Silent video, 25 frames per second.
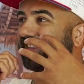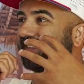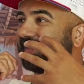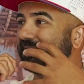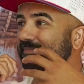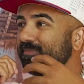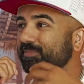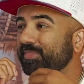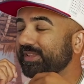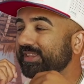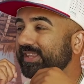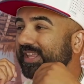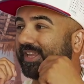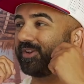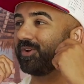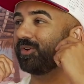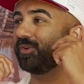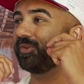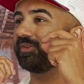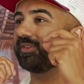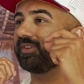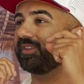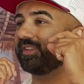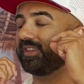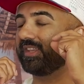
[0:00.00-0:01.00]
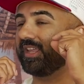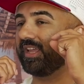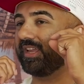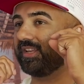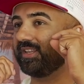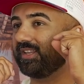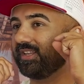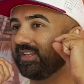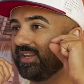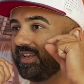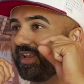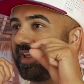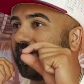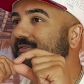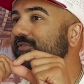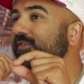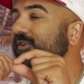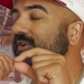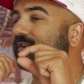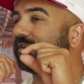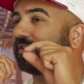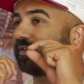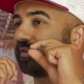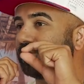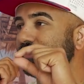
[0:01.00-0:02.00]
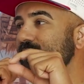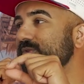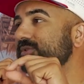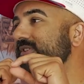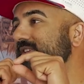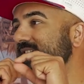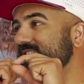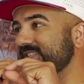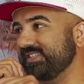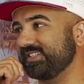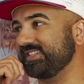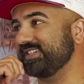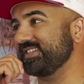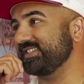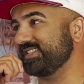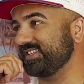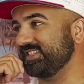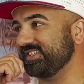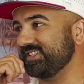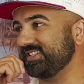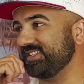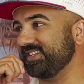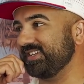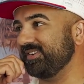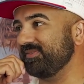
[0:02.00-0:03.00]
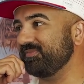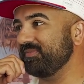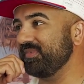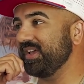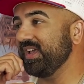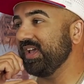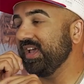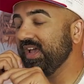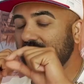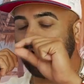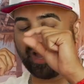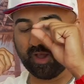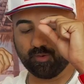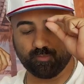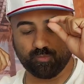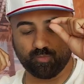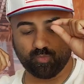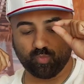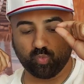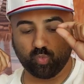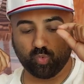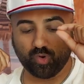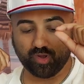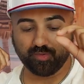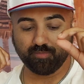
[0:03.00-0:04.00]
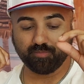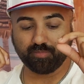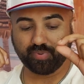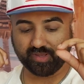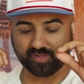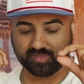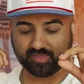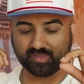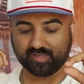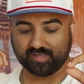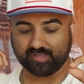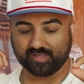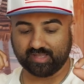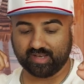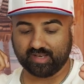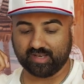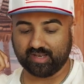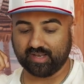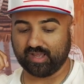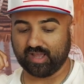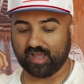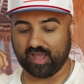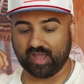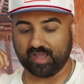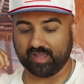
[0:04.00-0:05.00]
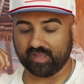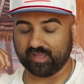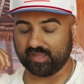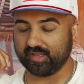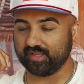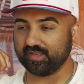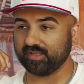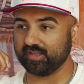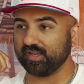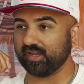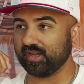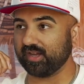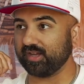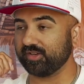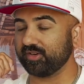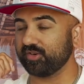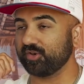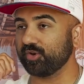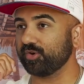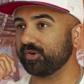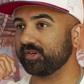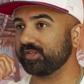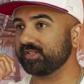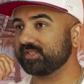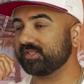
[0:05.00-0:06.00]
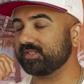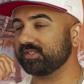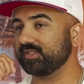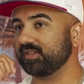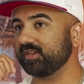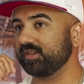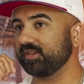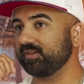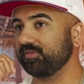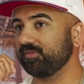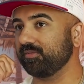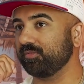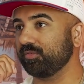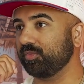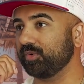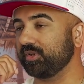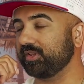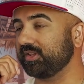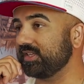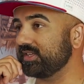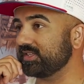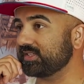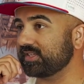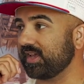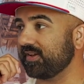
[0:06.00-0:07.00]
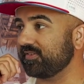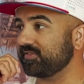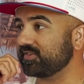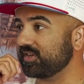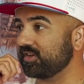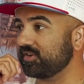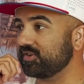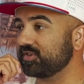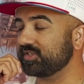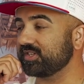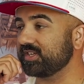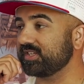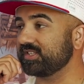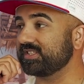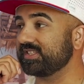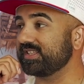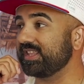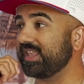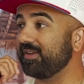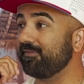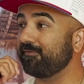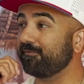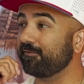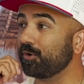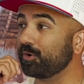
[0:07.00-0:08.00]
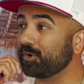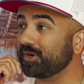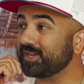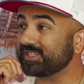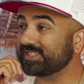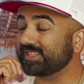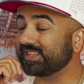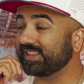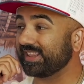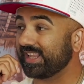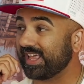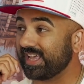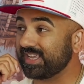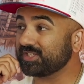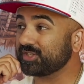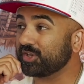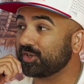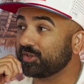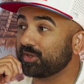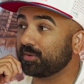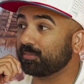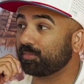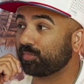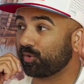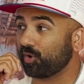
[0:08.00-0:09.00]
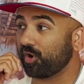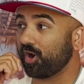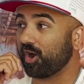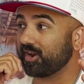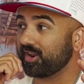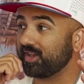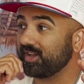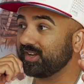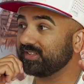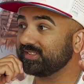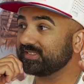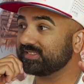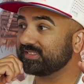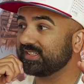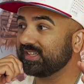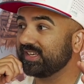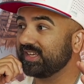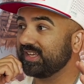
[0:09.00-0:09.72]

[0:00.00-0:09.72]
but they never lose consistency. One big thing that I noticed with these live sellers is they focus less on the products